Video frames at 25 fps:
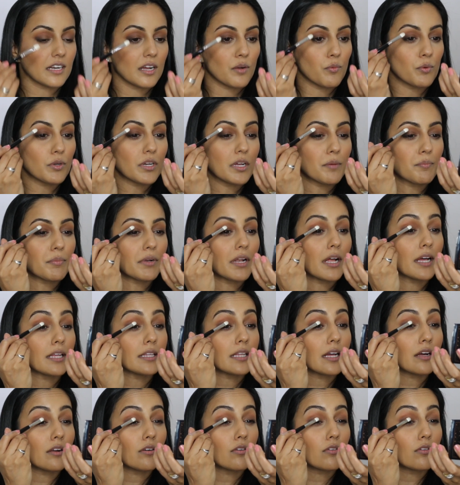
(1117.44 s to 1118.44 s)
And I want to apply
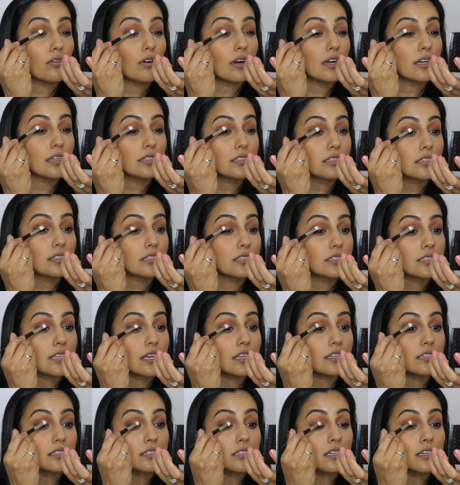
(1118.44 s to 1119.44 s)
that right to the
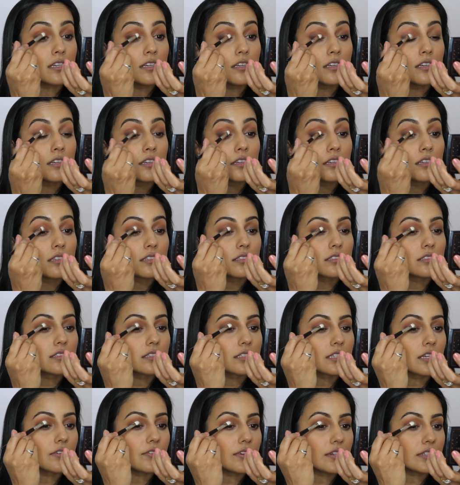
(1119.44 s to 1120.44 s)
center to
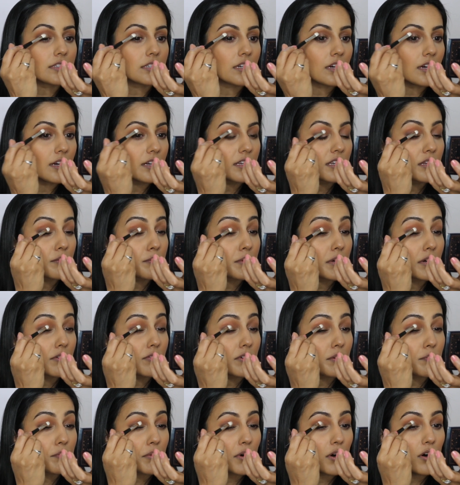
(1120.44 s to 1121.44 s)
give it a tiny bit of
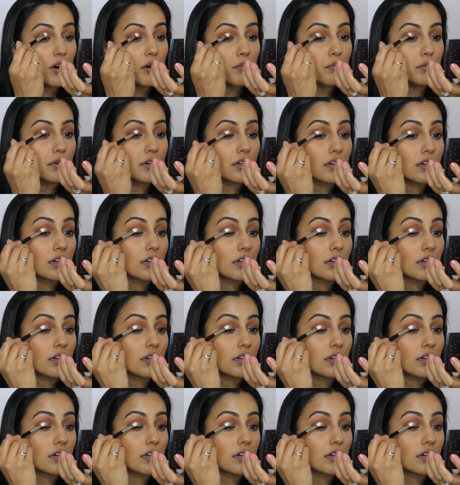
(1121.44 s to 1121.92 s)
a pop.